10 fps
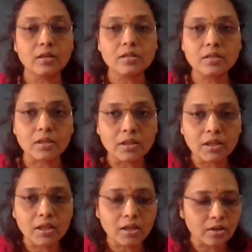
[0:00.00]
The
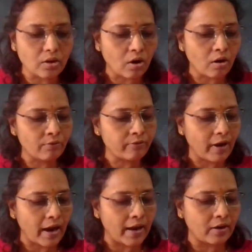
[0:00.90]
turning of
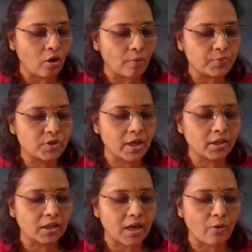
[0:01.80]
an
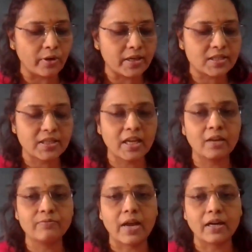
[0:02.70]
object around
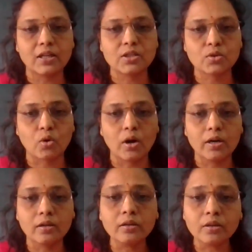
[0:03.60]
itself, that is
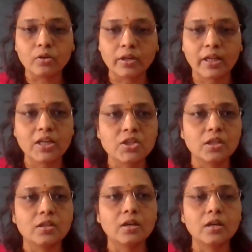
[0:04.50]
called
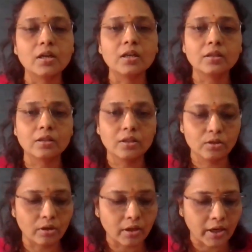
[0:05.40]
rotation. Earth
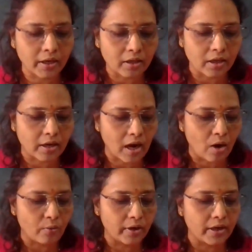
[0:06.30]
rotate
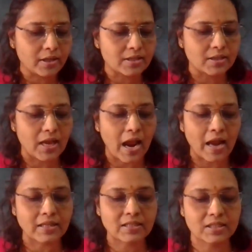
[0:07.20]
around its
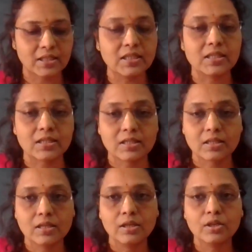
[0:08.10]
axis.
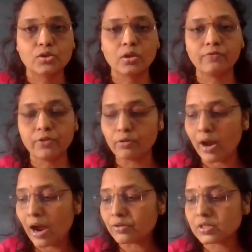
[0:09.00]
So if
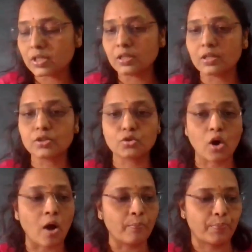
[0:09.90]
you have seen a
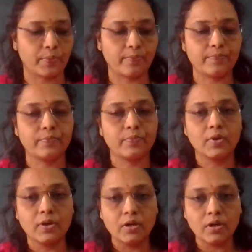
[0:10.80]
top,
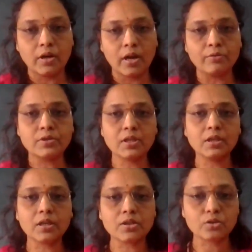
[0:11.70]
have you
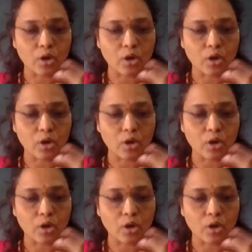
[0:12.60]
seen the